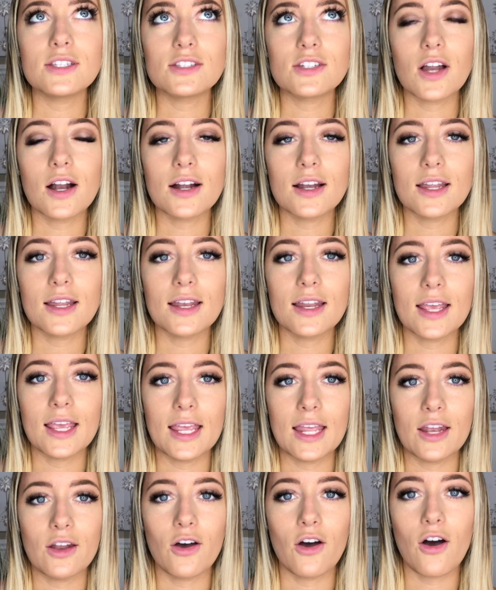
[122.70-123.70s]
started
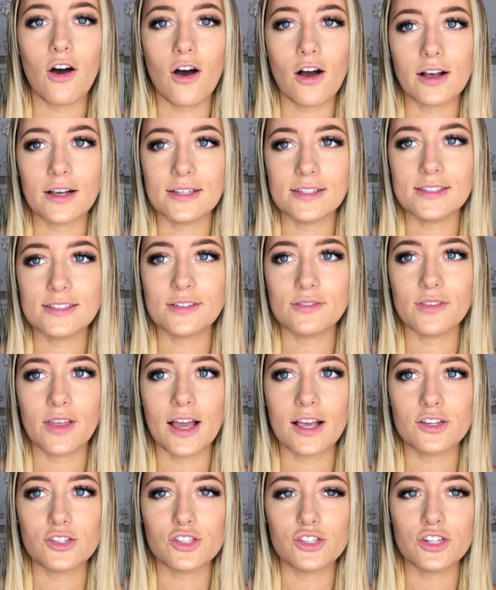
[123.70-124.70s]
in August of
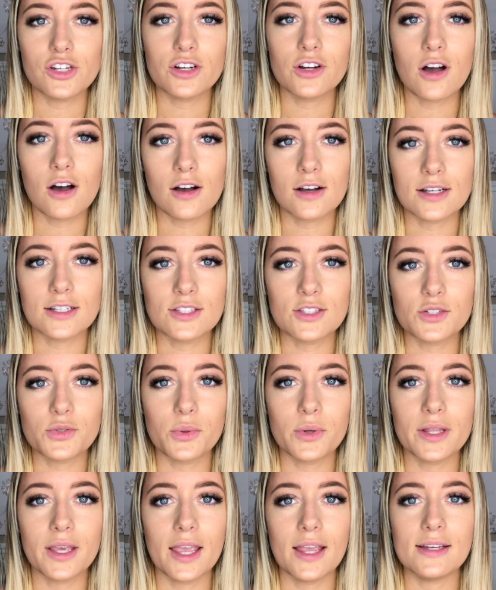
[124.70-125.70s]
last year, August
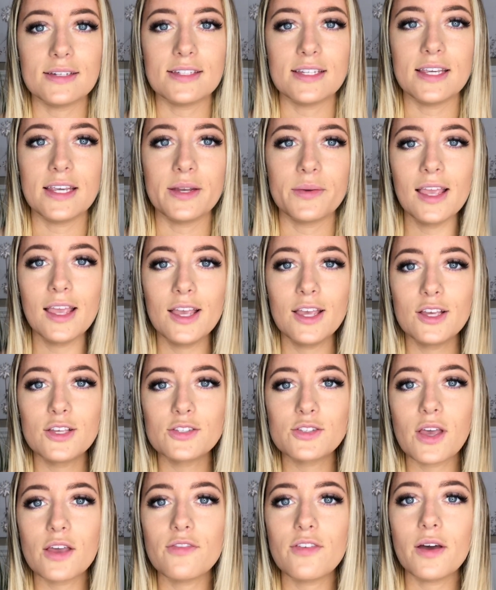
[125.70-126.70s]
2018.
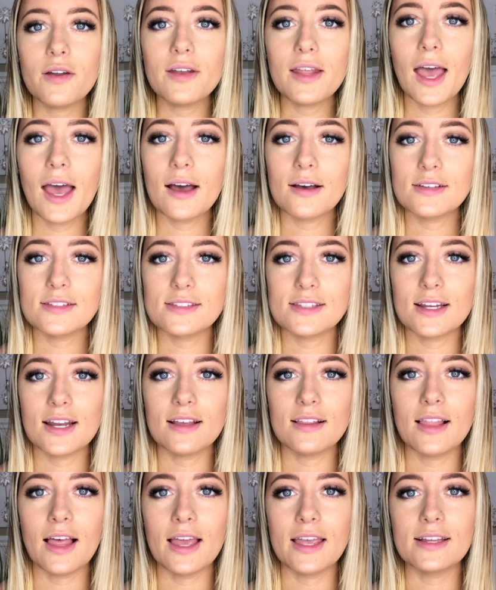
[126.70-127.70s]
So I found a house that I
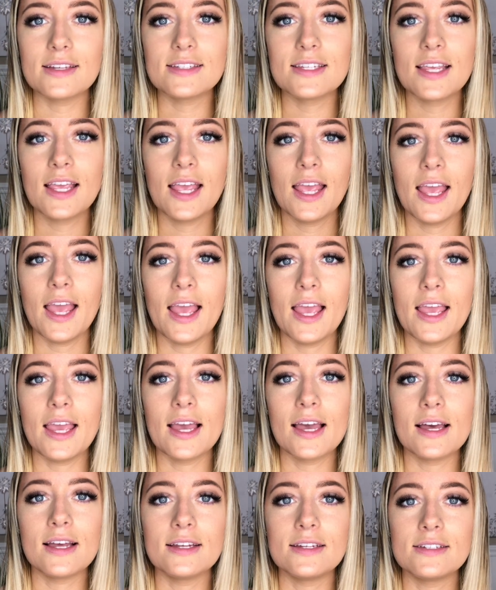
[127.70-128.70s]
liked
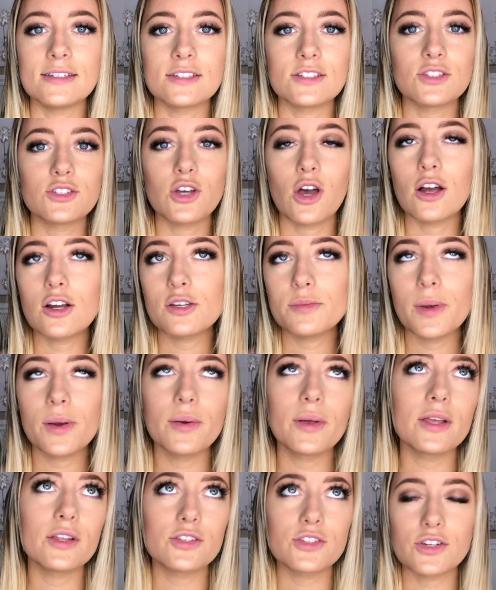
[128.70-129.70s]
and talked to my
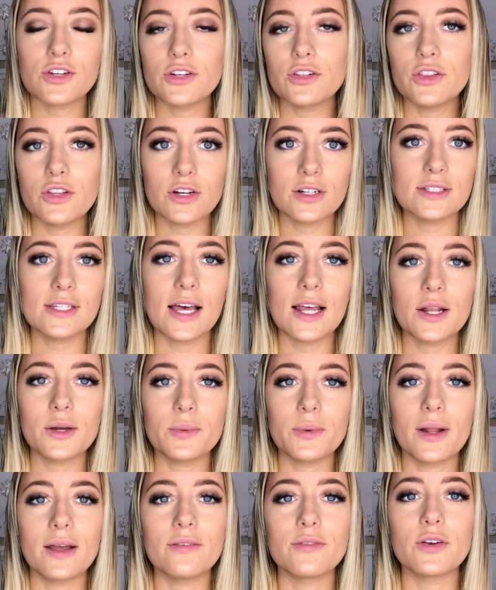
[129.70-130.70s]
realtor, looked at it,
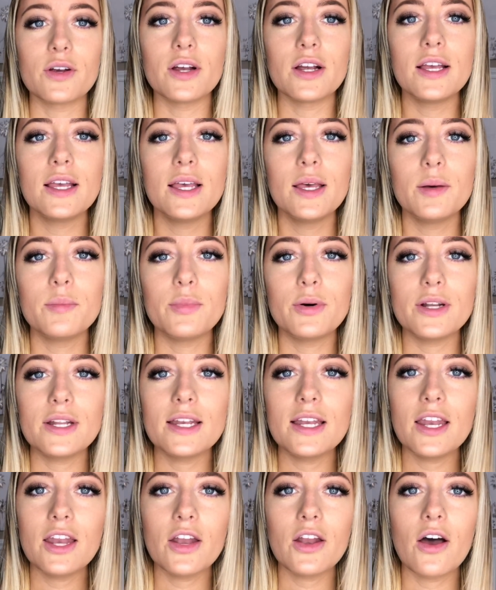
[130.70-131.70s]
whatever, put
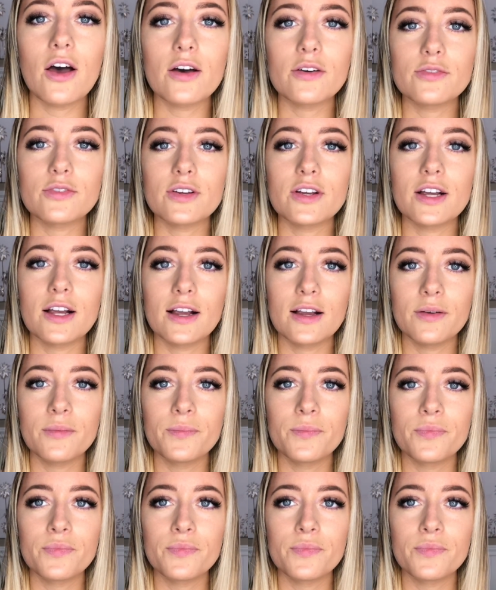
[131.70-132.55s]
in an offer.